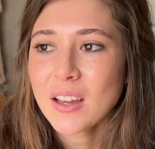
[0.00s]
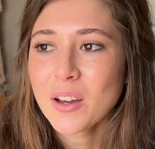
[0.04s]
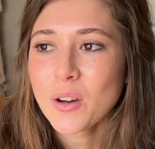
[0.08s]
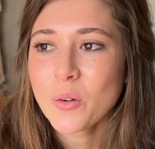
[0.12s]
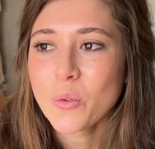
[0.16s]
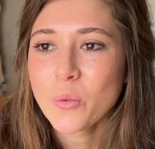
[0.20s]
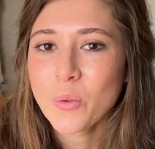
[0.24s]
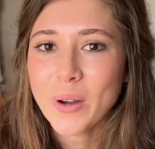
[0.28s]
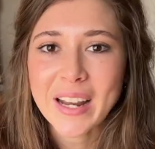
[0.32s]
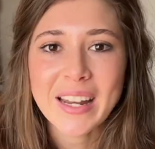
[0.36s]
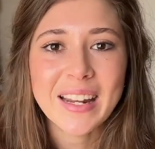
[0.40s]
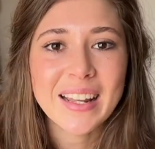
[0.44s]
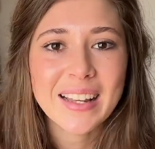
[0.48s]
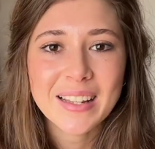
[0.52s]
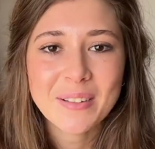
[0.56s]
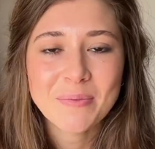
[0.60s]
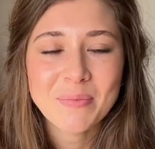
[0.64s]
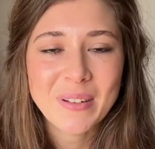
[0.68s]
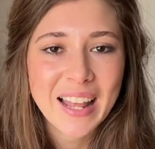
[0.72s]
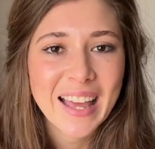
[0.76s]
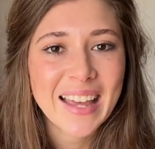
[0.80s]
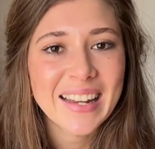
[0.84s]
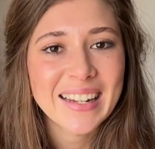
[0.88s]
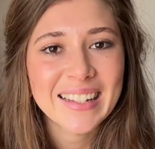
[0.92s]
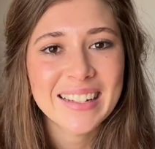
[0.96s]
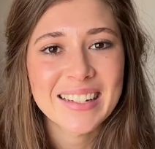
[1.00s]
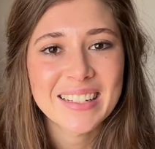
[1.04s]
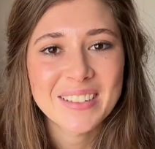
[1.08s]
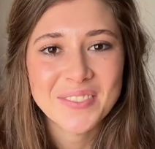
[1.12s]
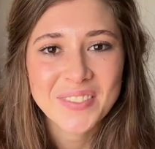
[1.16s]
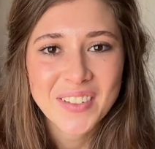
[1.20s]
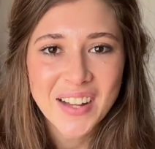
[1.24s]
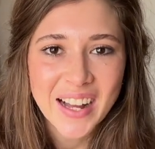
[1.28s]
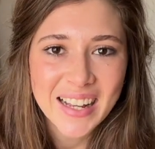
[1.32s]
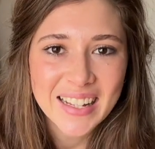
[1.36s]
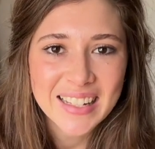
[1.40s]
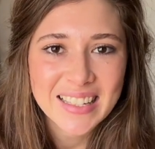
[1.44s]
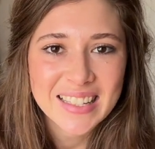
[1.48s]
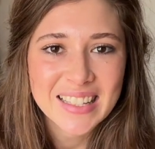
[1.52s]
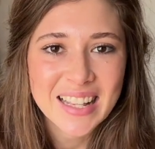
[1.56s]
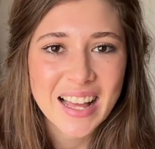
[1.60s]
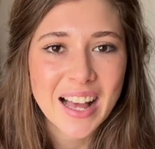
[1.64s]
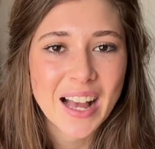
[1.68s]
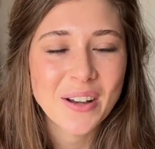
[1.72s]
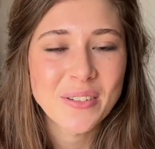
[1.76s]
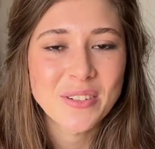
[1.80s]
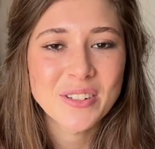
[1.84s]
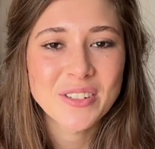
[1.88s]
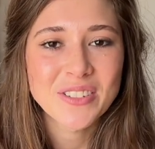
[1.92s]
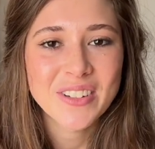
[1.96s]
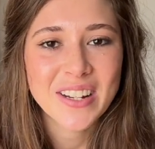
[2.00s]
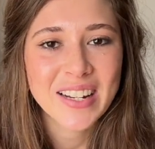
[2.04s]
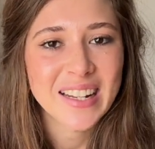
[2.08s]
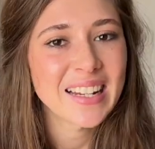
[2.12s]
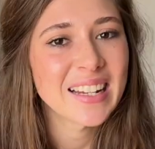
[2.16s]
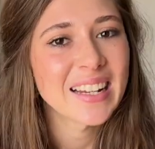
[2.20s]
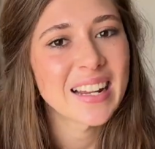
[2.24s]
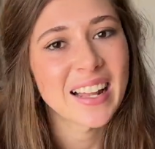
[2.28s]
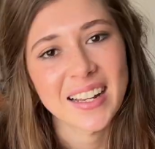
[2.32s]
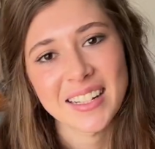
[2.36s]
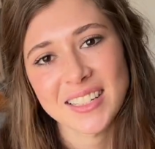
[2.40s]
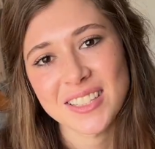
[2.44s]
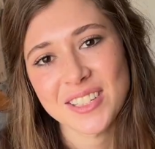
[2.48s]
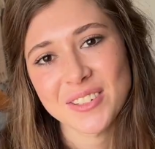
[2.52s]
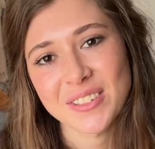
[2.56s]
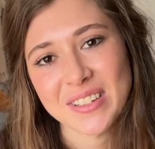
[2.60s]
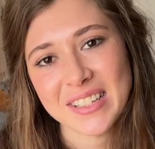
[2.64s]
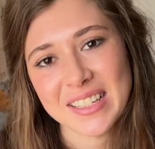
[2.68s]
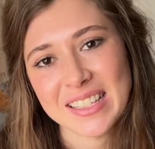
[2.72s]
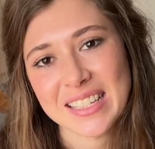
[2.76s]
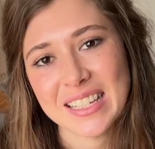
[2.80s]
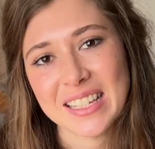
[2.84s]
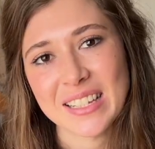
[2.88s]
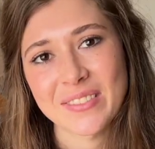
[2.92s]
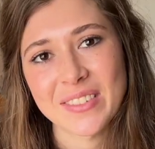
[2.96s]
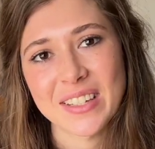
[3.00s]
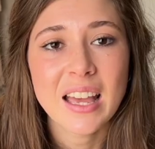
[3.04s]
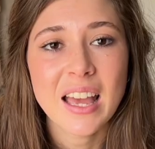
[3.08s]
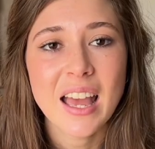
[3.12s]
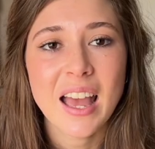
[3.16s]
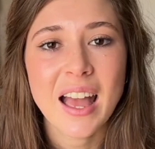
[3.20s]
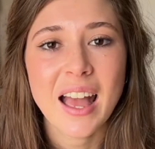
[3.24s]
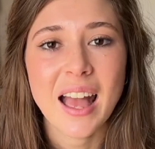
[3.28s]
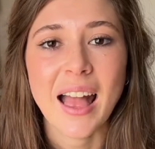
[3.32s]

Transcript: wedding planning advice. I would really like to receive it.